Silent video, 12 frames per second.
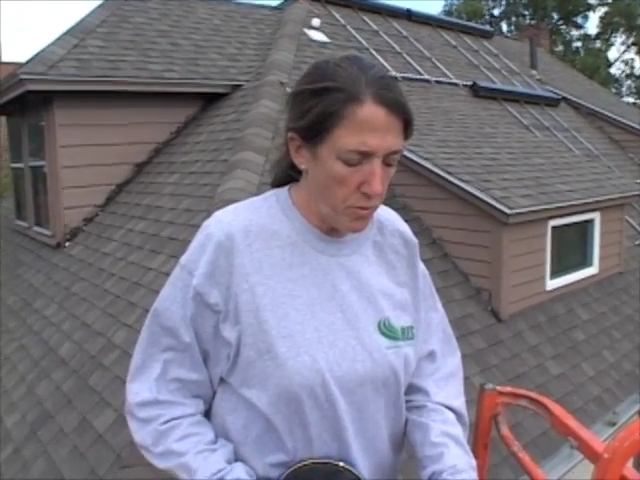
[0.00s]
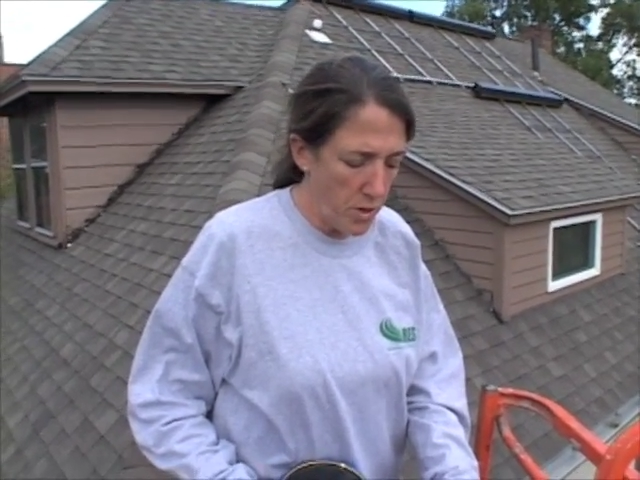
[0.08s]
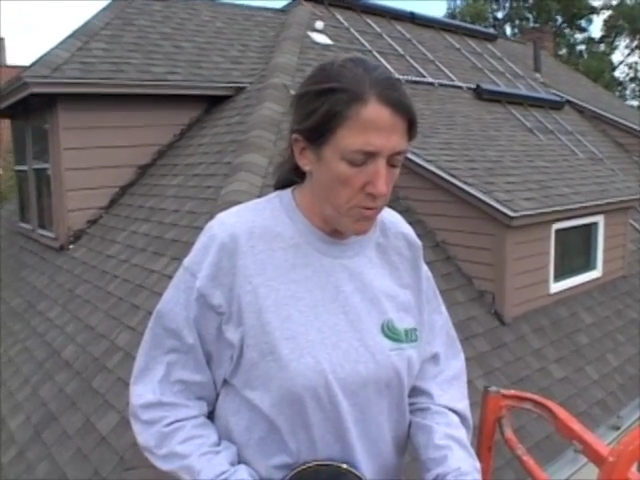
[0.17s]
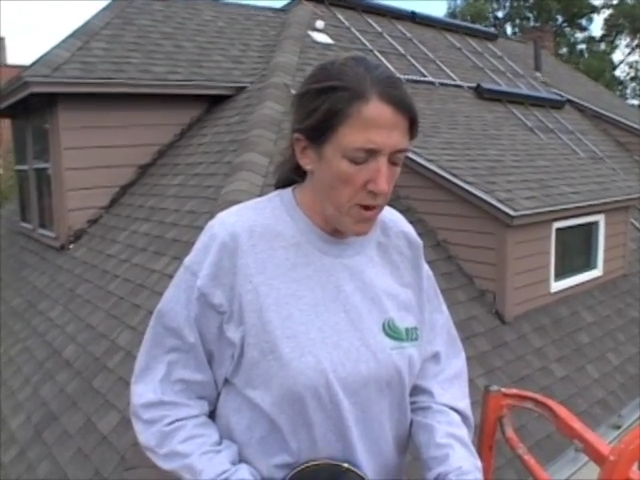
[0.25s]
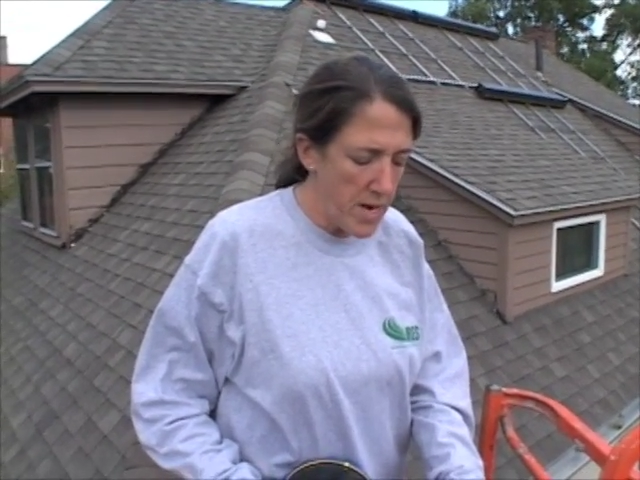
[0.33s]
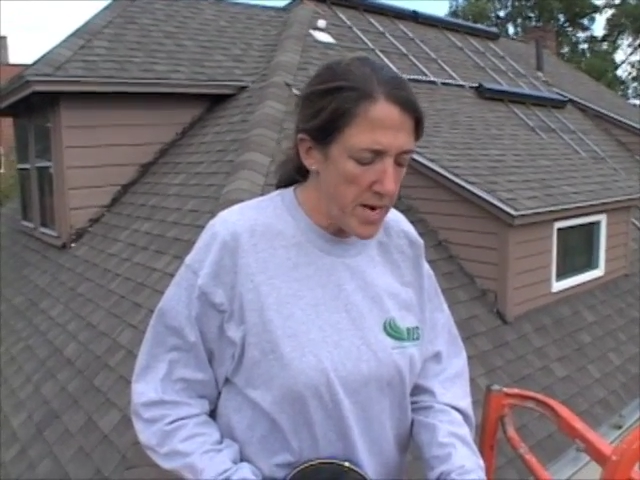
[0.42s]

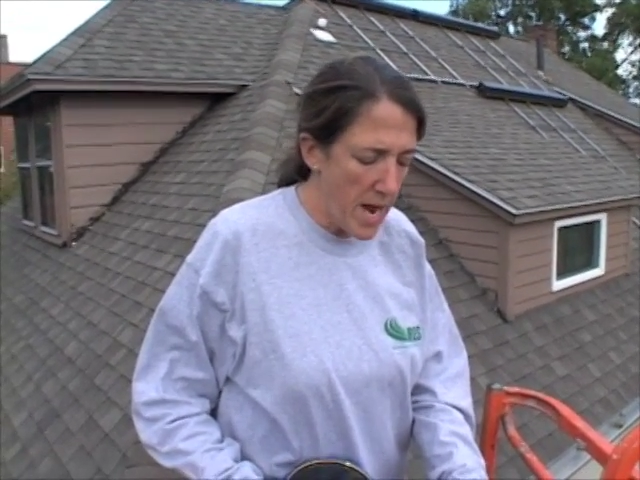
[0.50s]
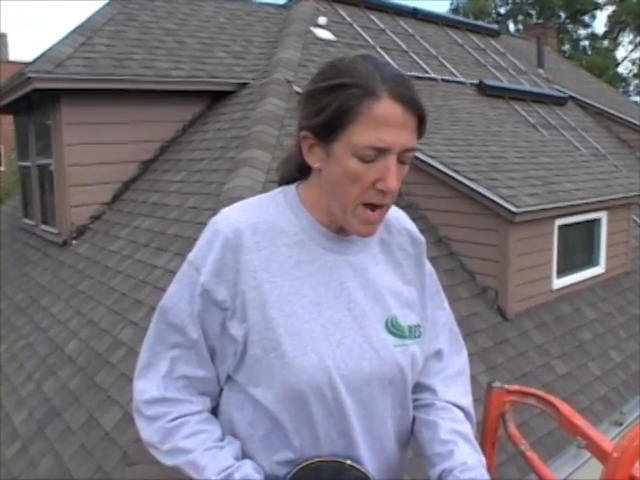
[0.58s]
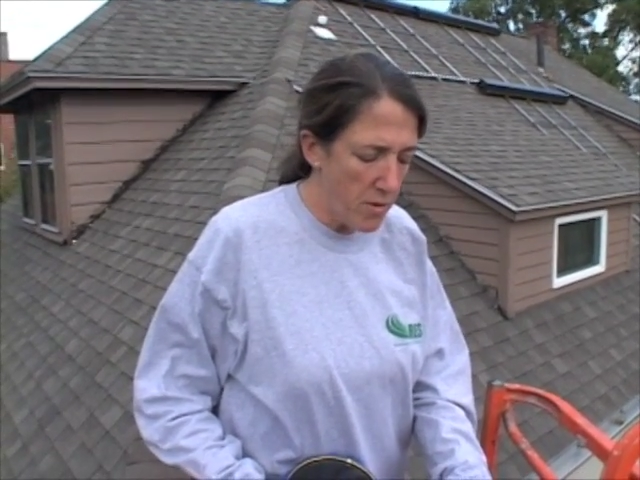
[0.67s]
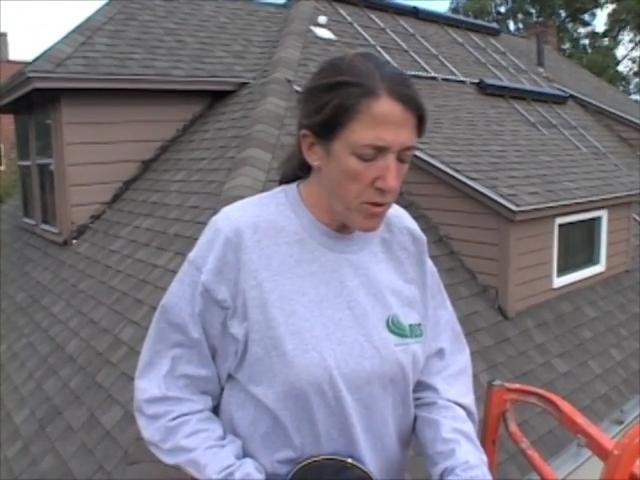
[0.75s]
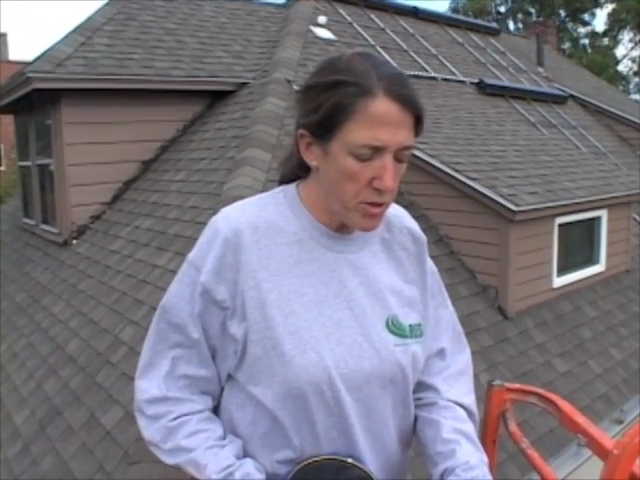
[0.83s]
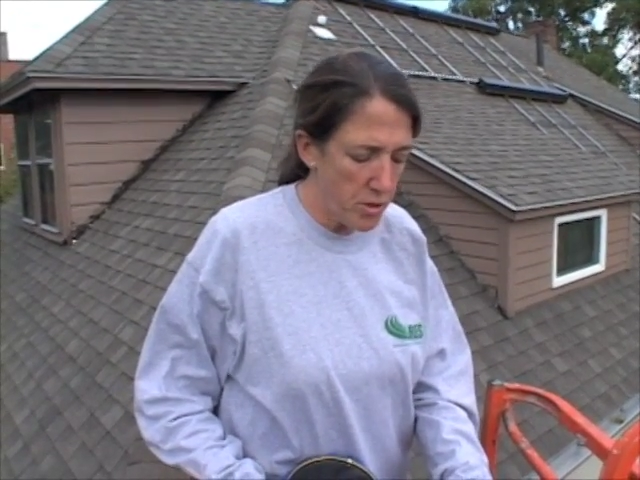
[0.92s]
We right
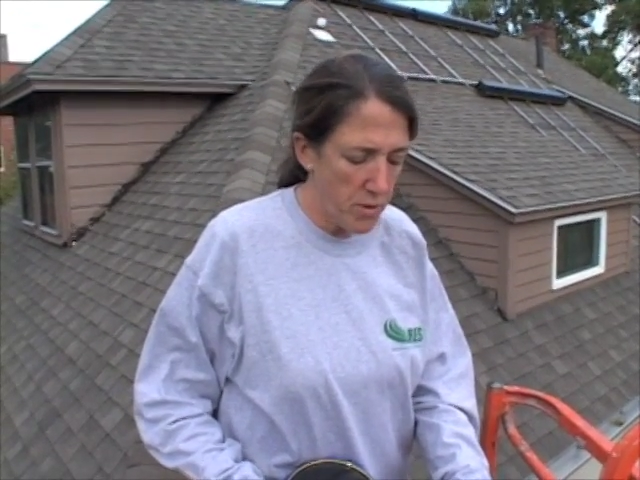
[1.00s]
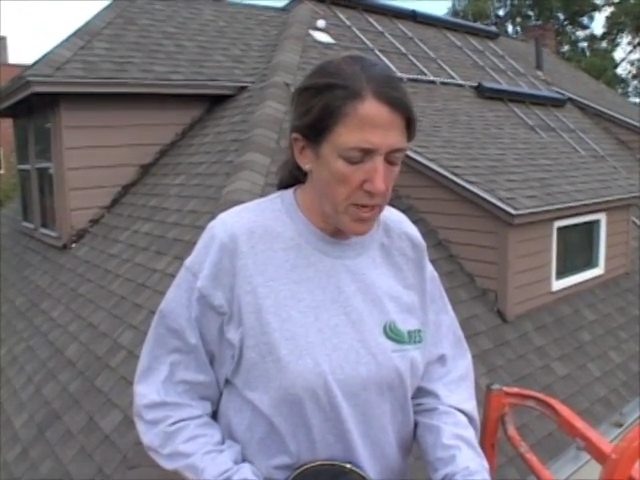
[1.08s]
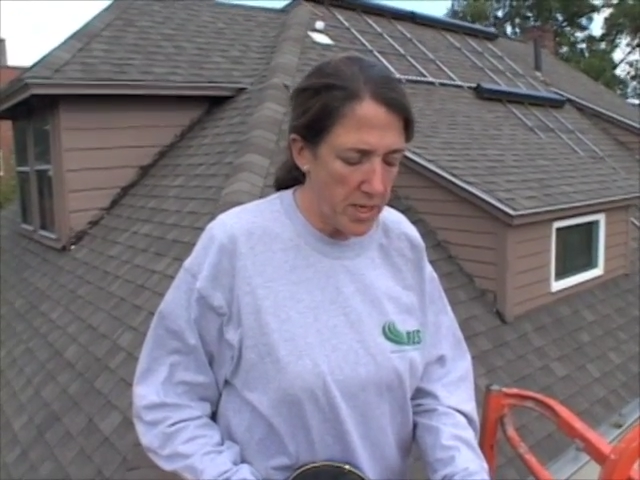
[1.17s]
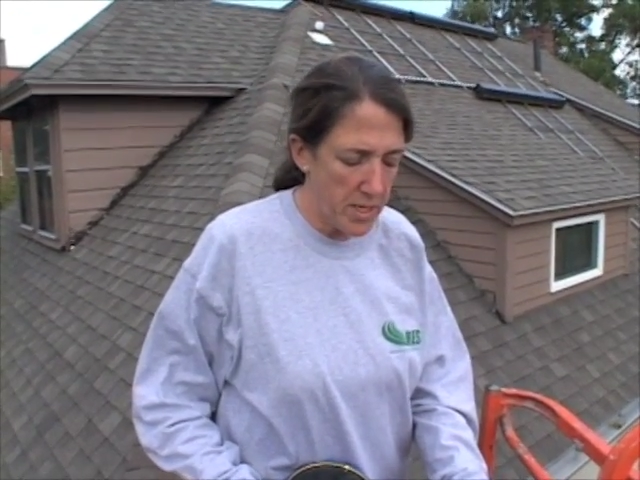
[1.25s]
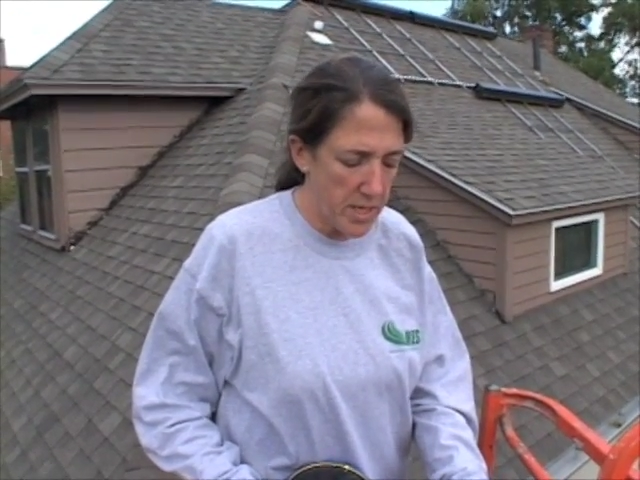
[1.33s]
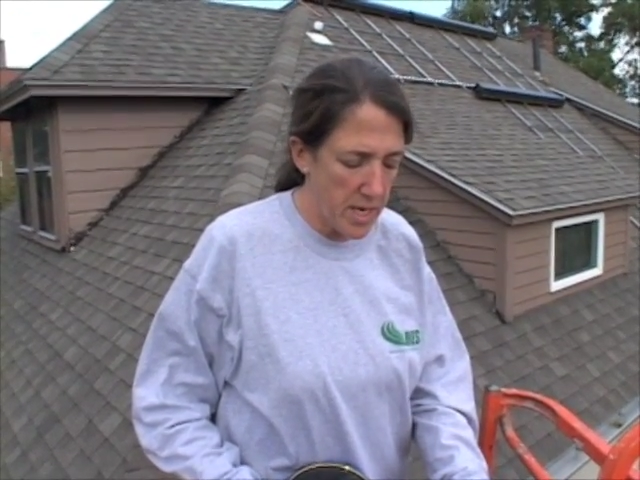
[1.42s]
now are
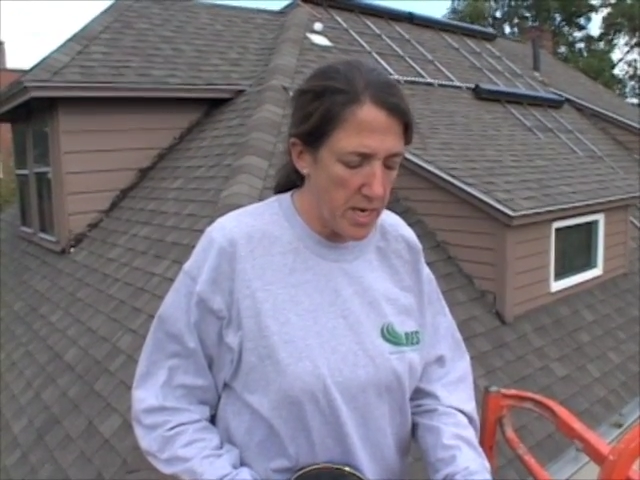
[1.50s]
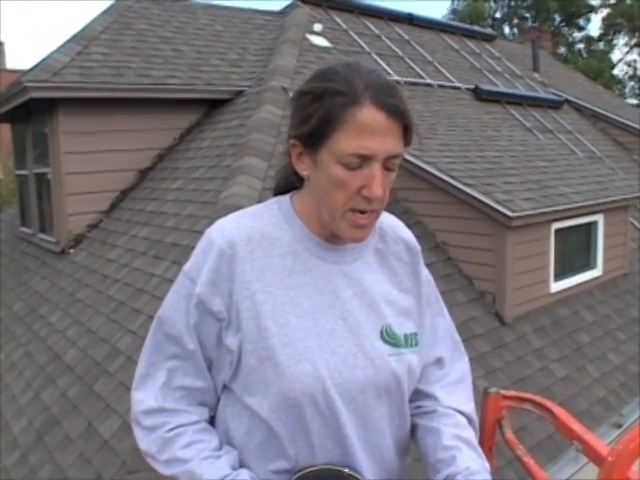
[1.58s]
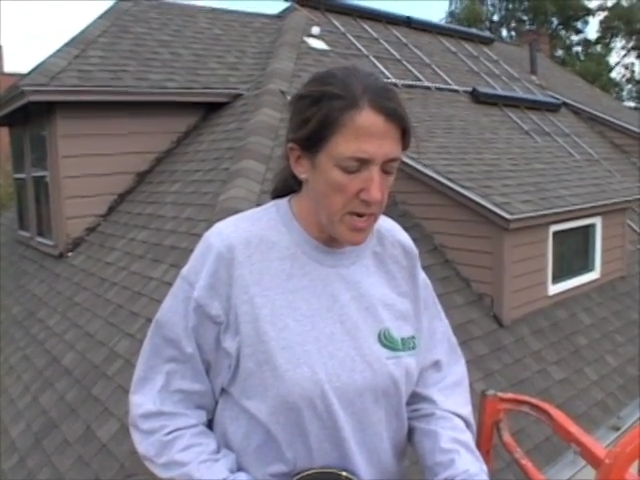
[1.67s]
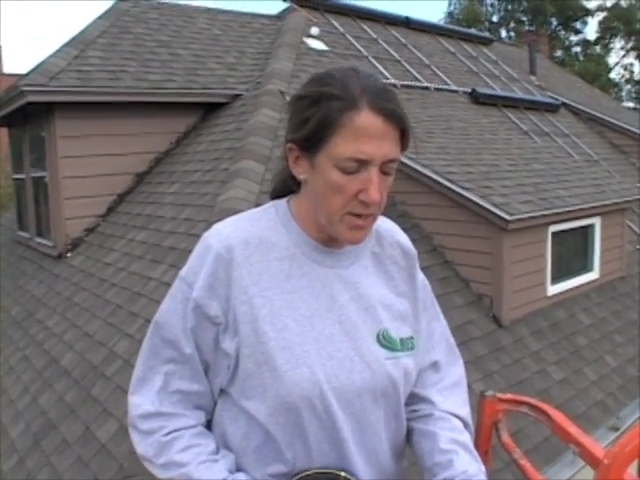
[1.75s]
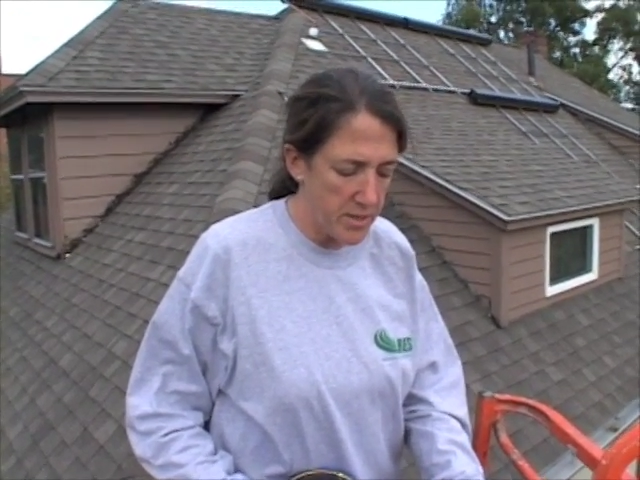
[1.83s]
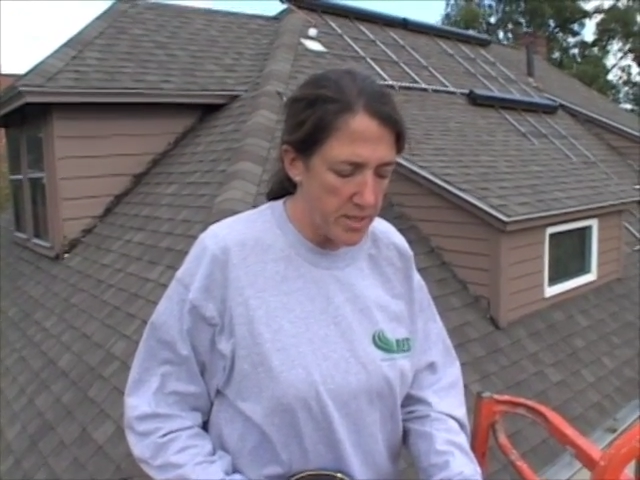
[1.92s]
doing a site
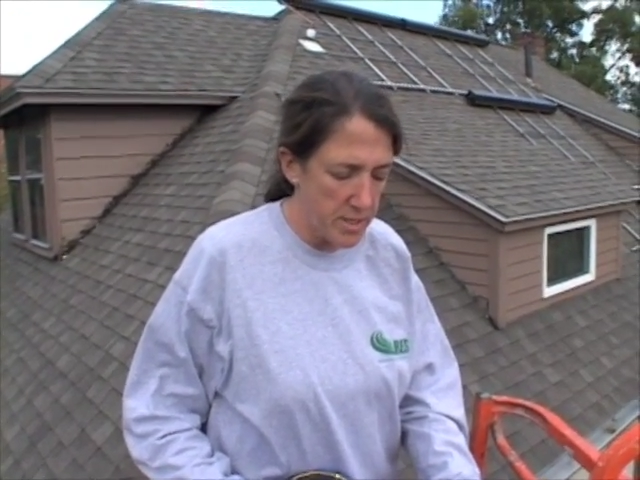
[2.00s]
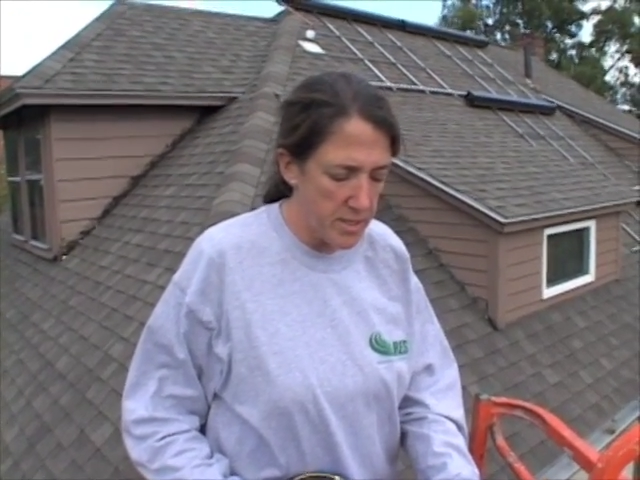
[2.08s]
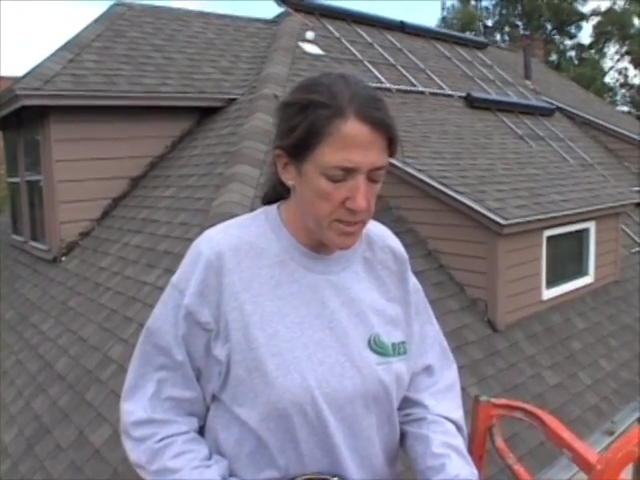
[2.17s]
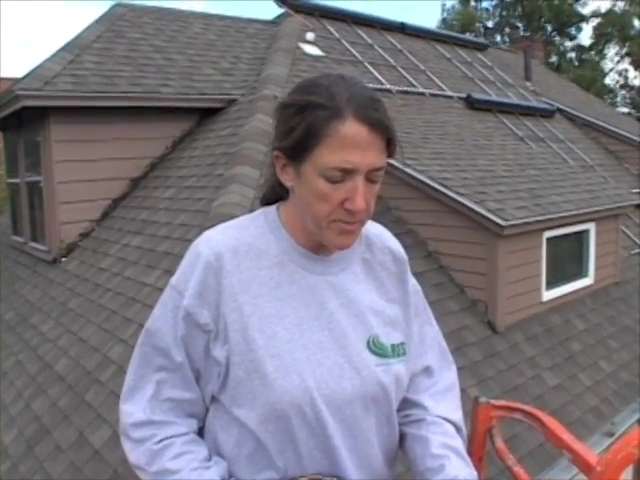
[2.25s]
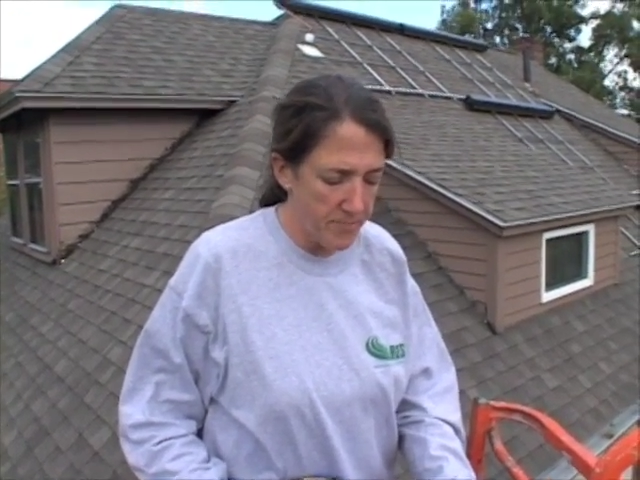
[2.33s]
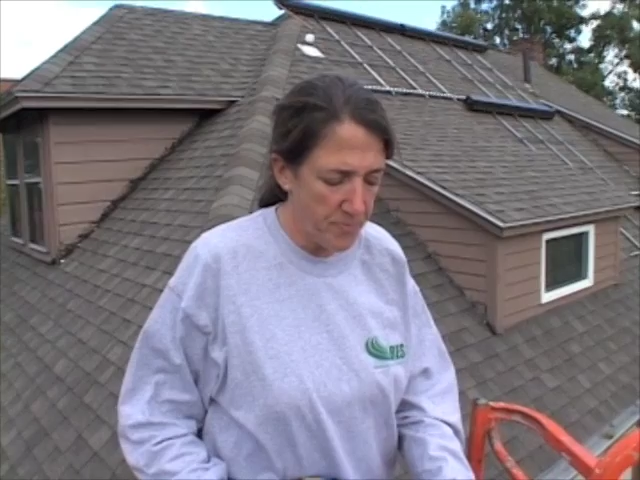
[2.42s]

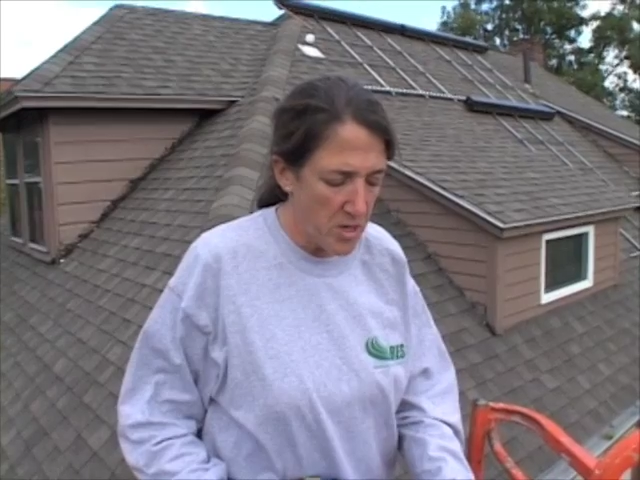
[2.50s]
analysis.